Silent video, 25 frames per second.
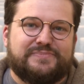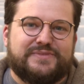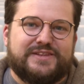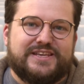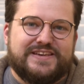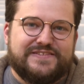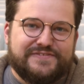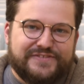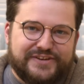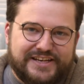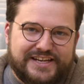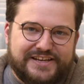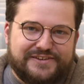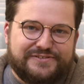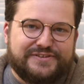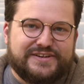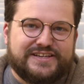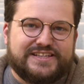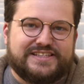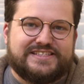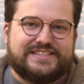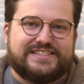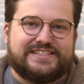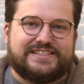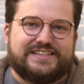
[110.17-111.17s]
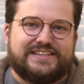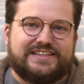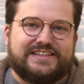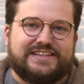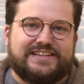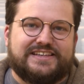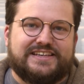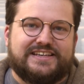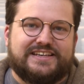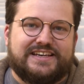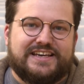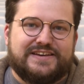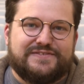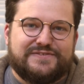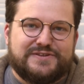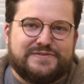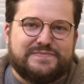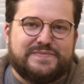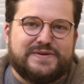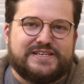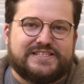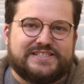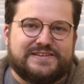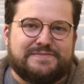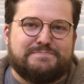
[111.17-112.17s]
even if it's given
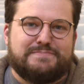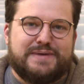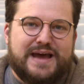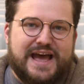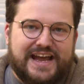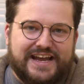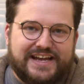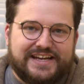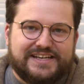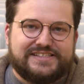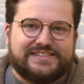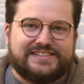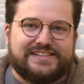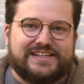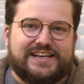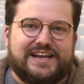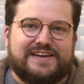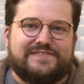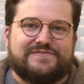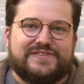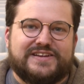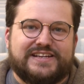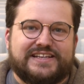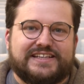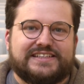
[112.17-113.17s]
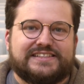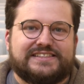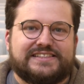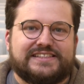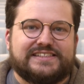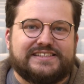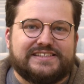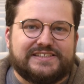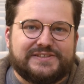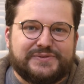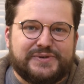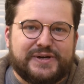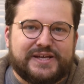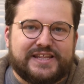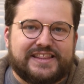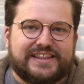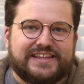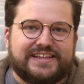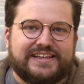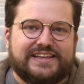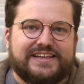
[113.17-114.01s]
me some baggage that I've needed to deal with,